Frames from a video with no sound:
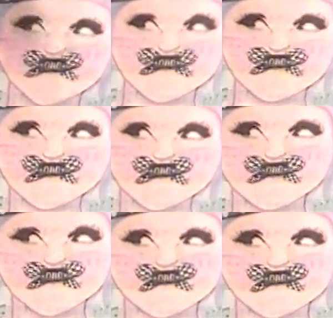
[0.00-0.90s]
fun.
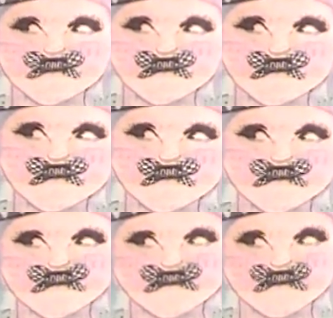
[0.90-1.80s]
Okay, hopefully I
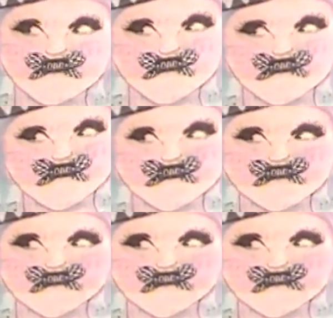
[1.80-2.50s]
didn't shake the camera too bad.